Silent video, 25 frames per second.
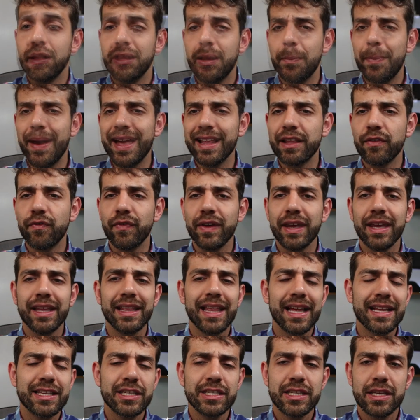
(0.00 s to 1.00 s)
The bad thing
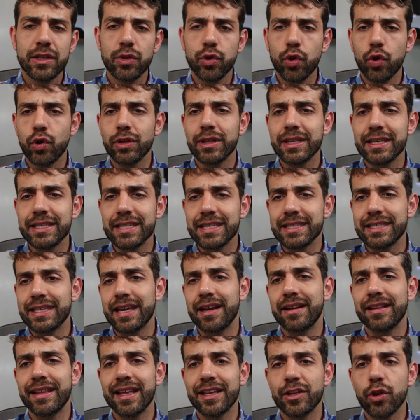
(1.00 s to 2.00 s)
that's not
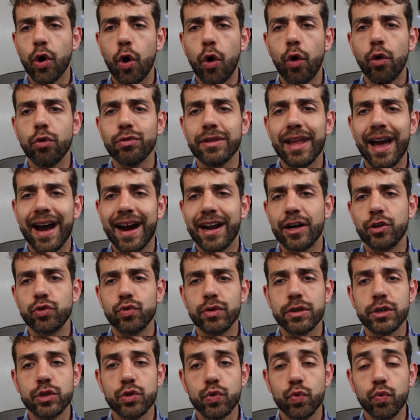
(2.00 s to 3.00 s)
necessary that all the
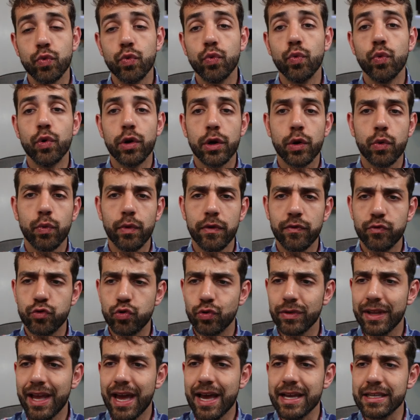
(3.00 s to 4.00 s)
hardwares will work with
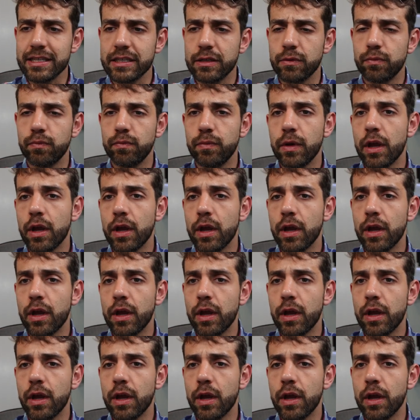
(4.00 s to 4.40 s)
TrueNAS